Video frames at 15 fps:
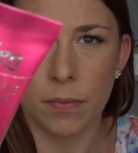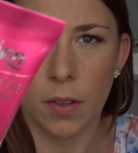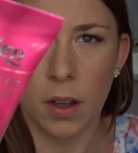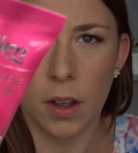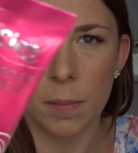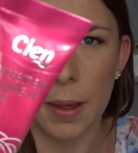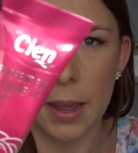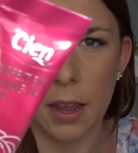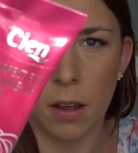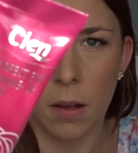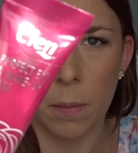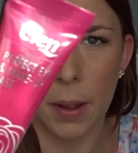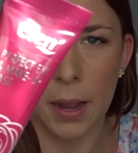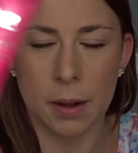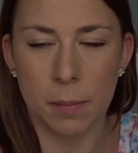eye
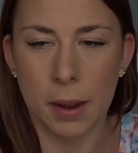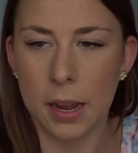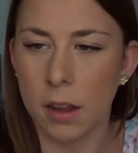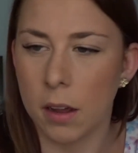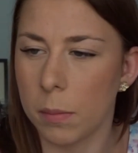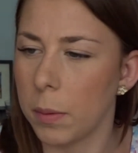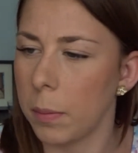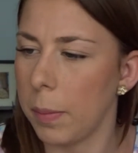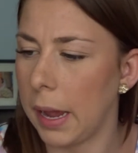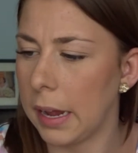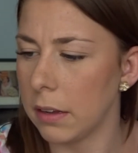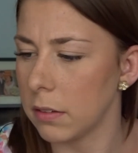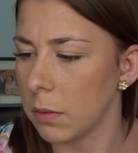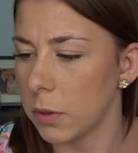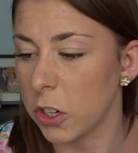makeup and makeup
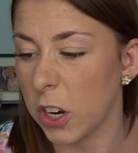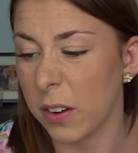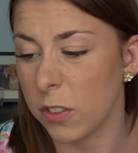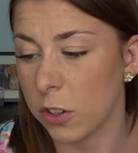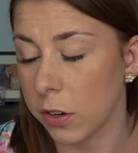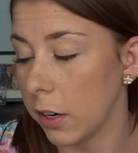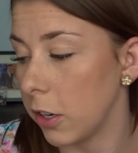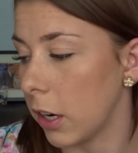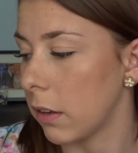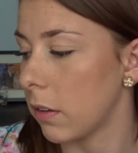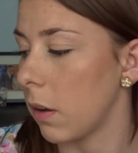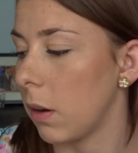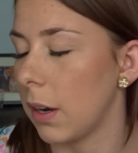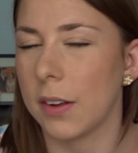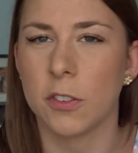base, which I haven't tried yet,
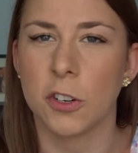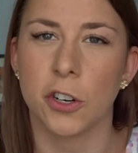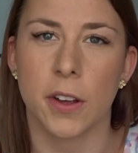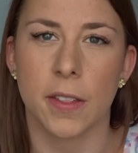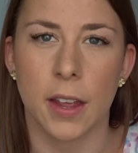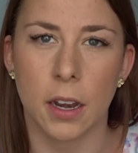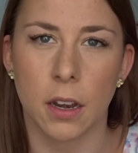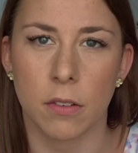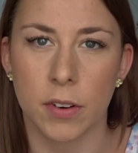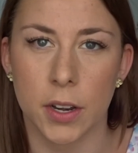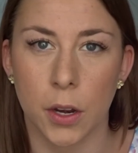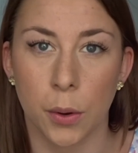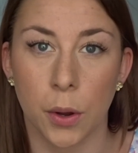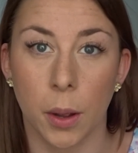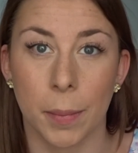so I'll have to try that in a
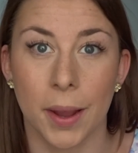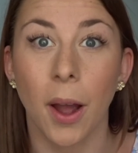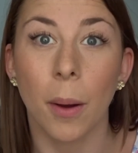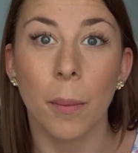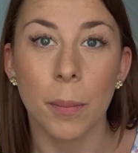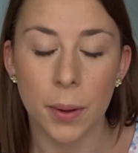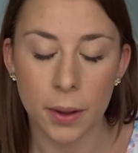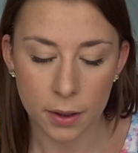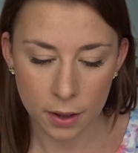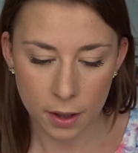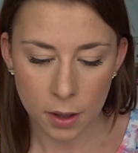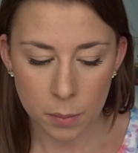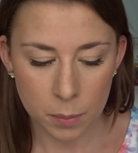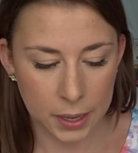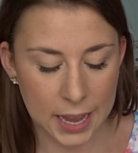video coming up.
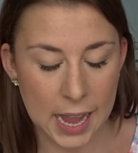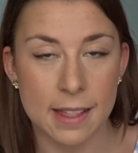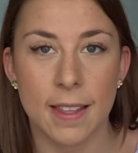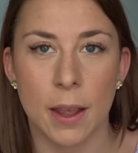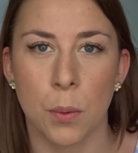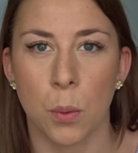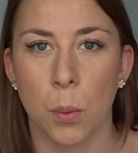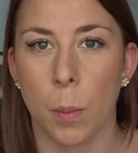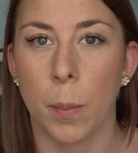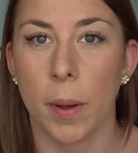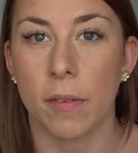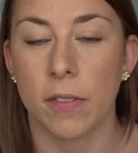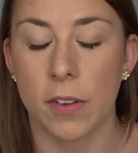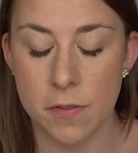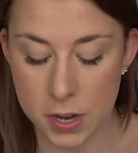But again, they were
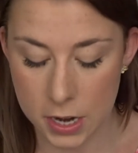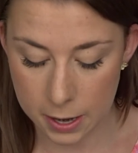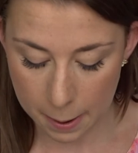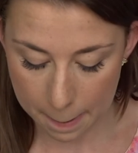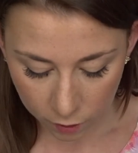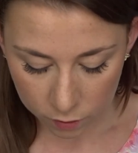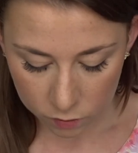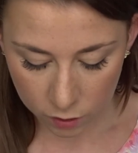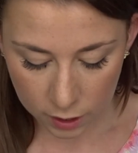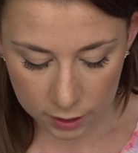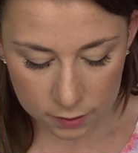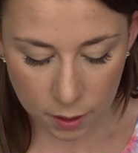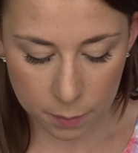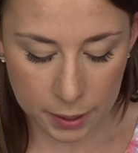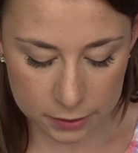£1.50. So
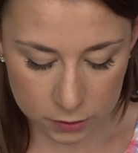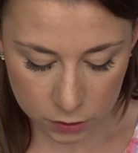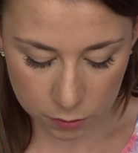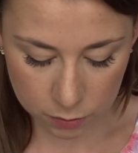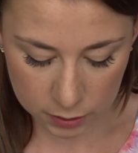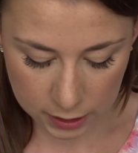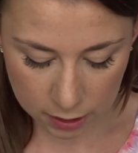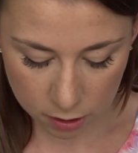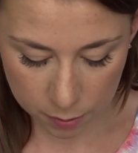let's get back to the